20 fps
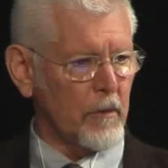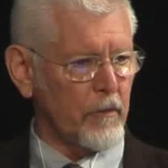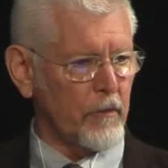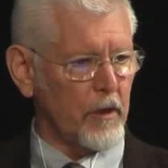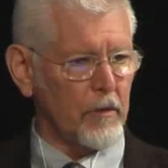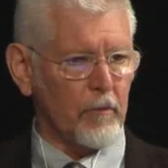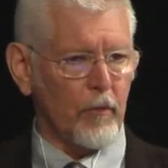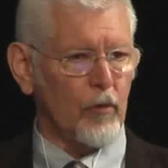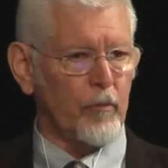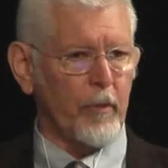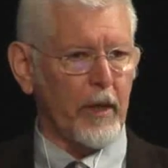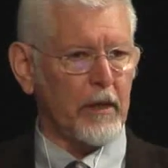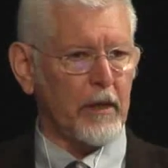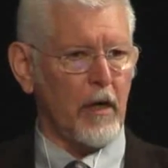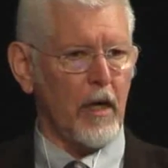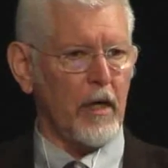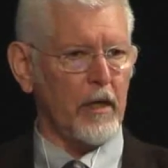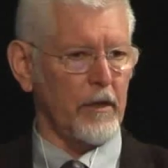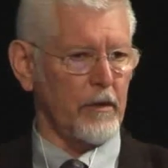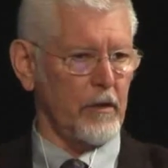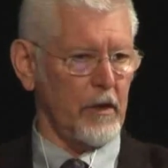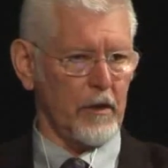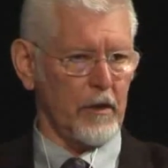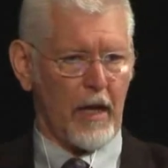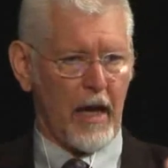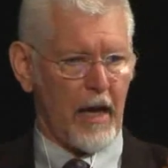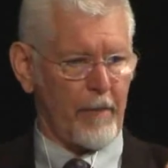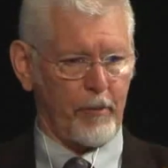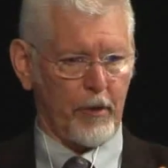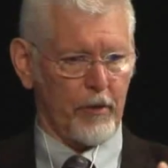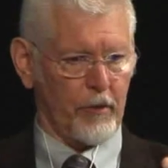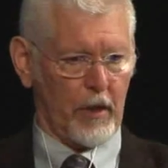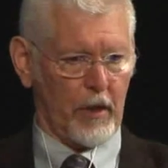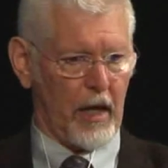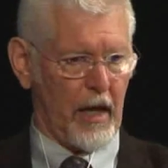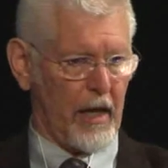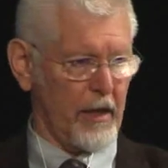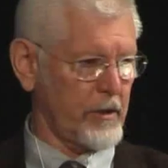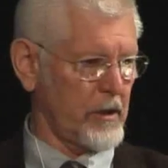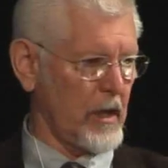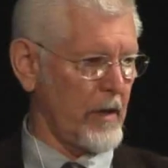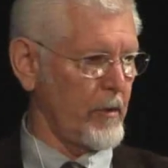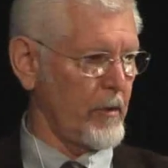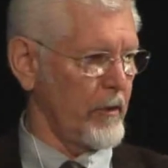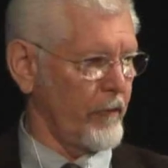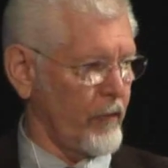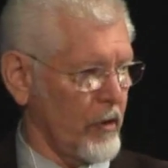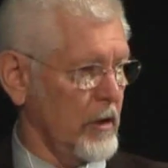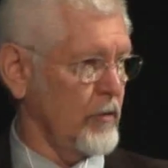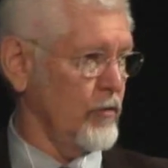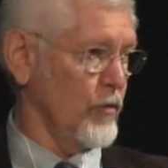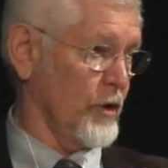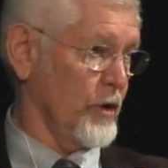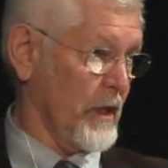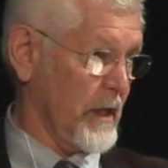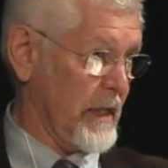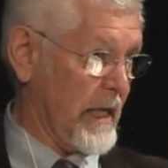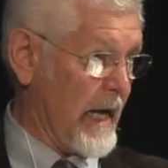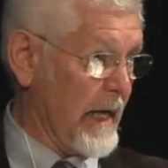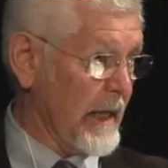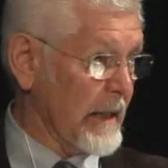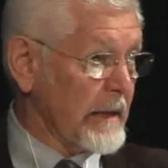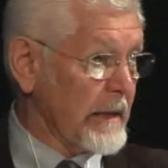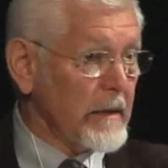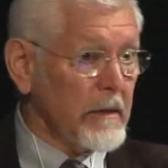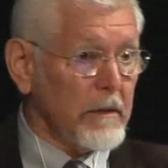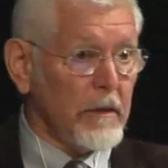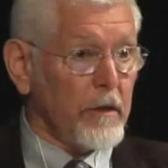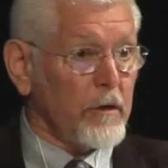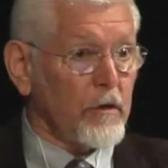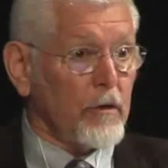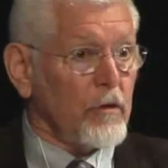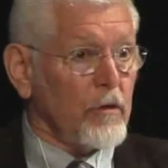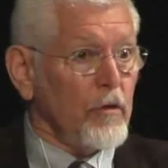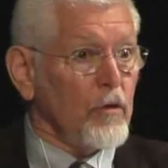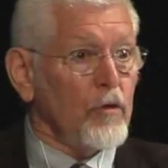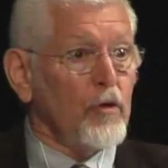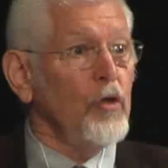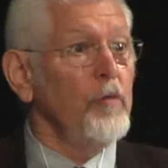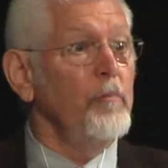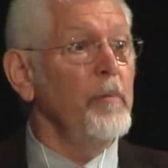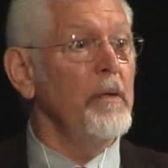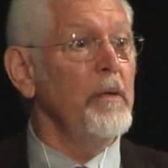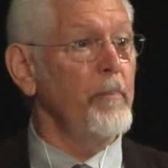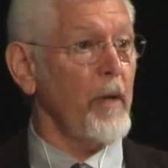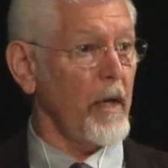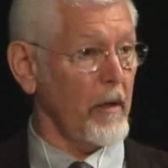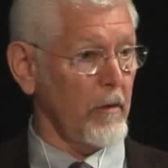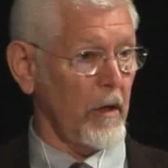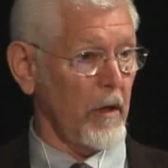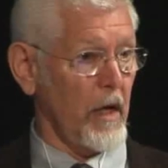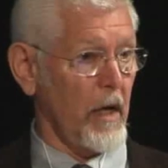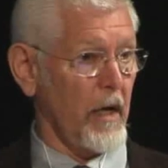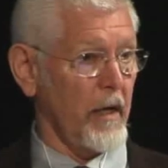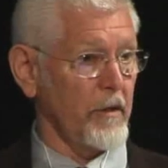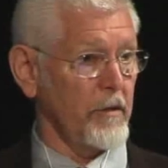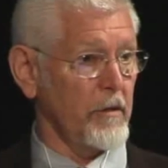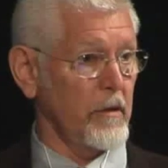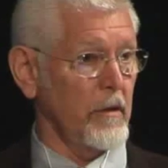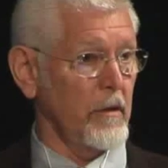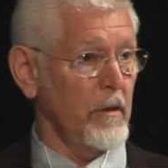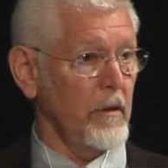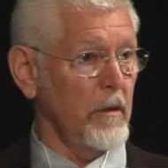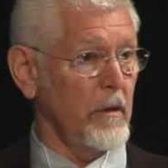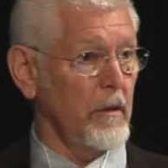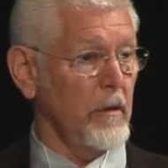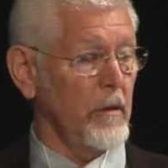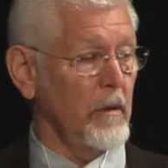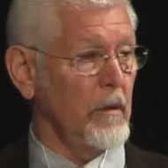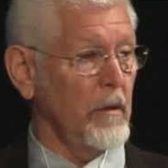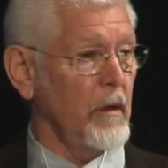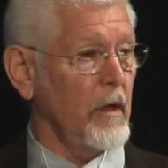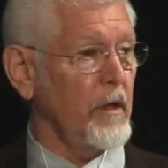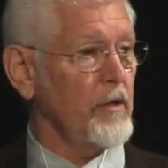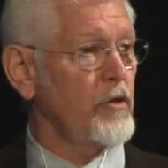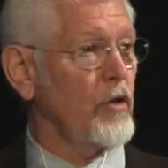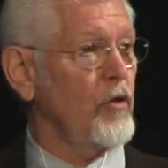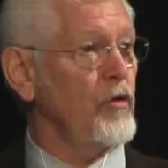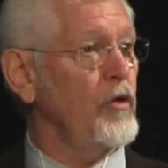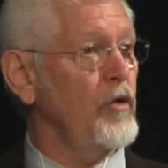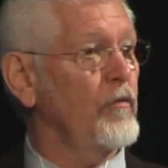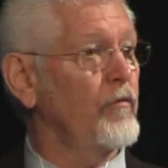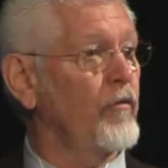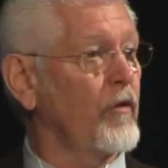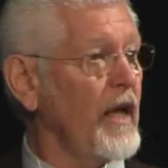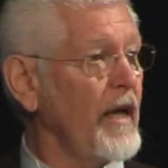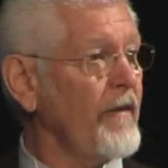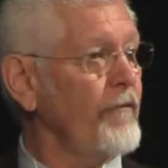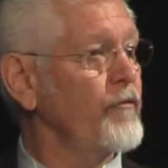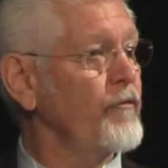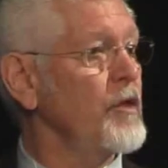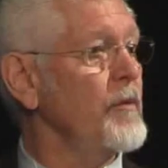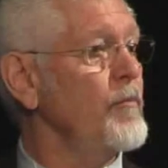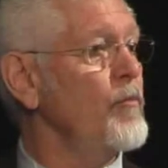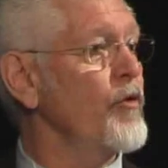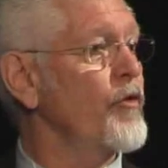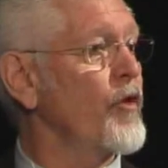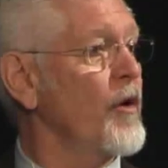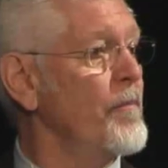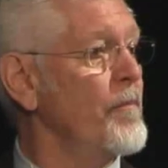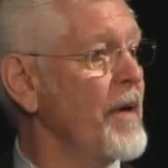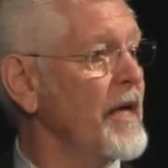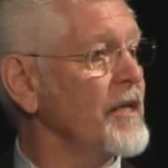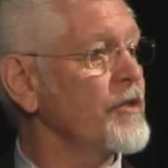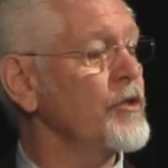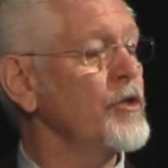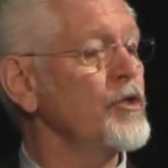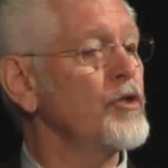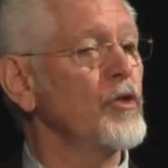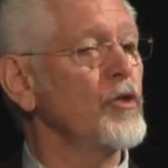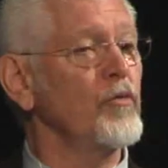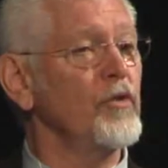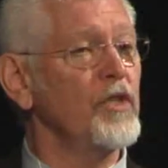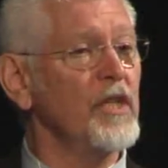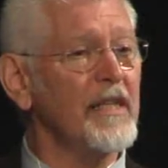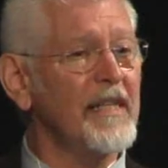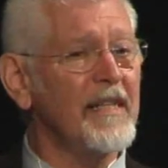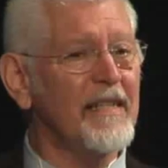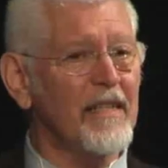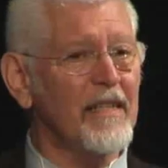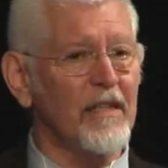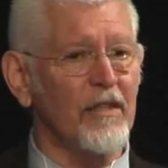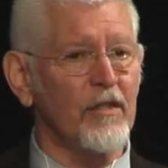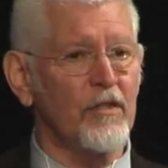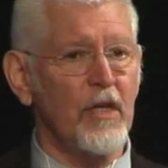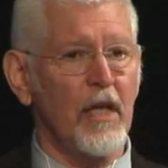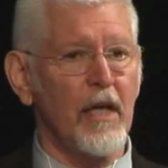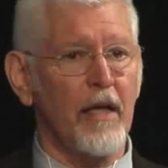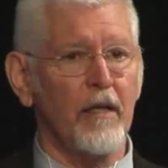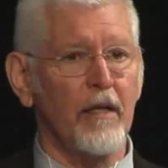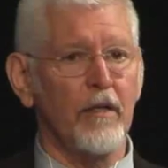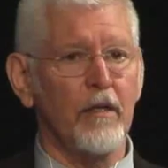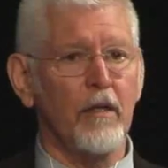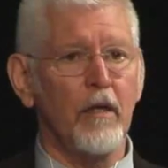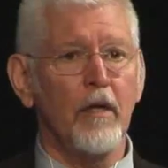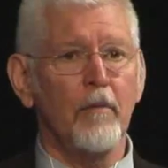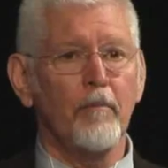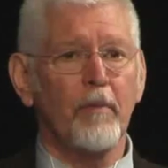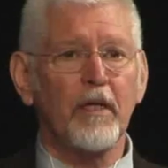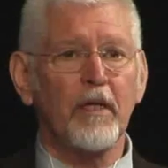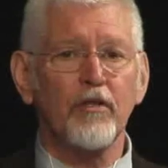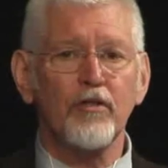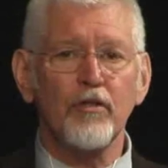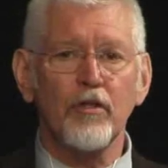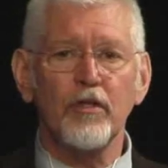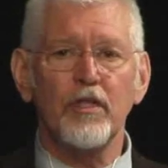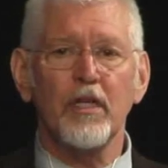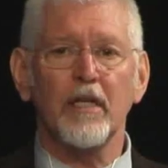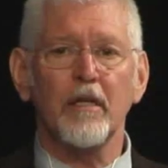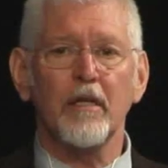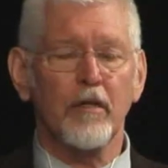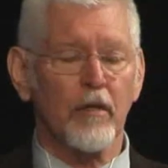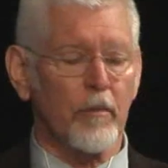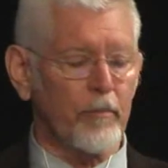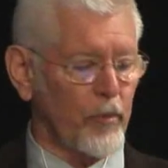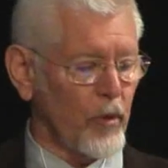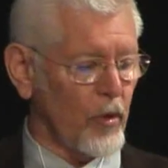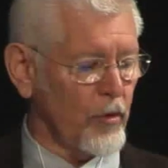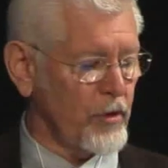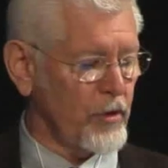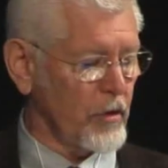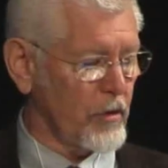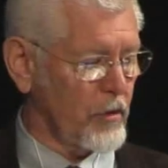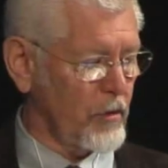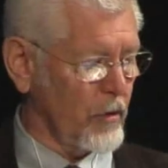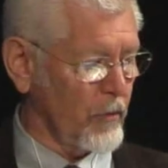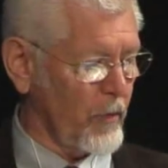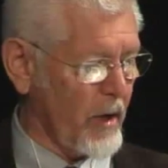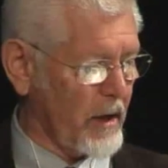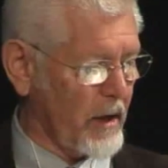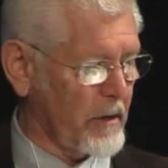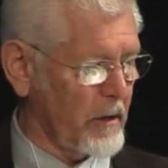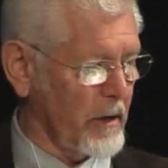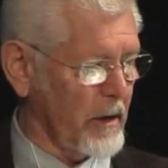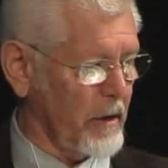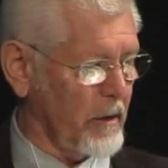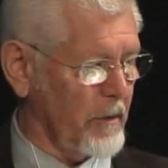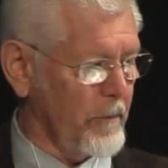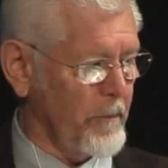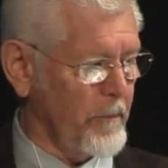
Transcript: that, oh my God, it happened the last time. If you do it again, you could be paralyzed. And so you've left them with a message you didn't intend because you didn't approach it correctly.